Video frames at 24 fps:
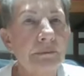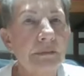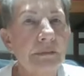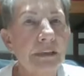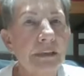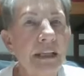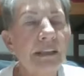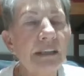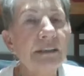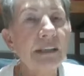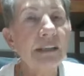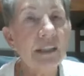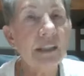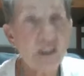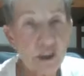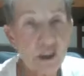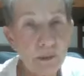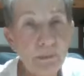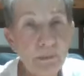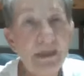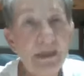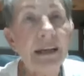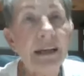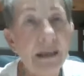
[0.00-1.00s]
He said,
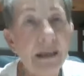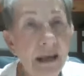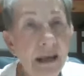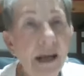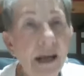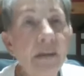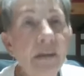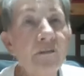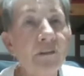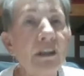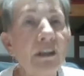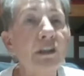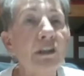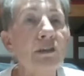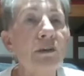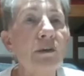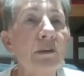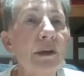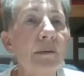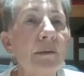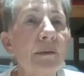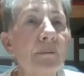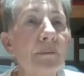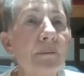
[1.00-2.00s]
speak life into
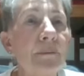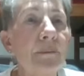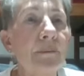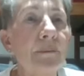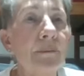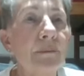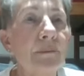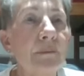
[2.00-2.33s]
them.